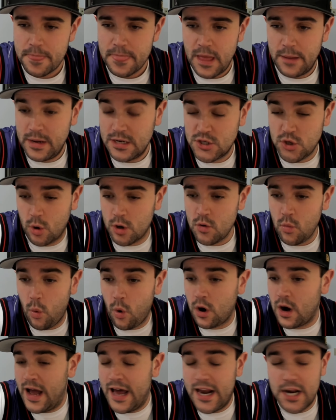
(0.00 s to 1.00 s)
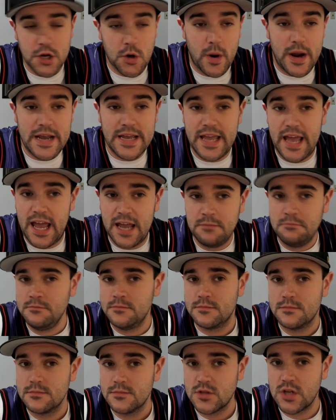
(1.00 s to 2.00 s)
I mean, Jordan Wara had a great game,
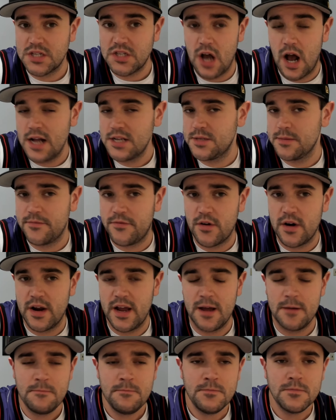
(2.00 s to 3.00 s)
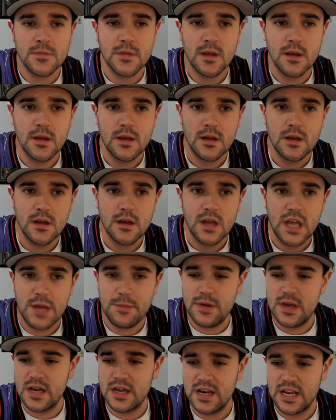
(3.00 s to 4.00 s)
so that's awesome for him. He'd
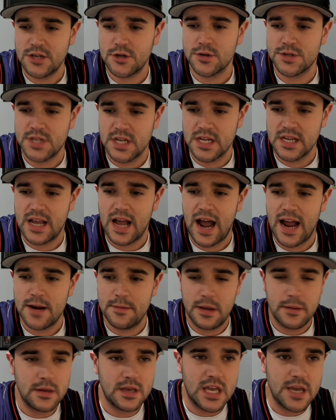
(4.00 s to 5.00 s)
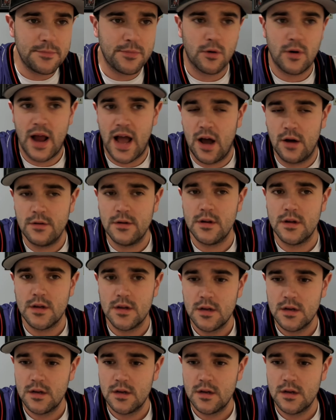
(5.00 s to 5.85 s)
be an interesting guy to maybe keep around.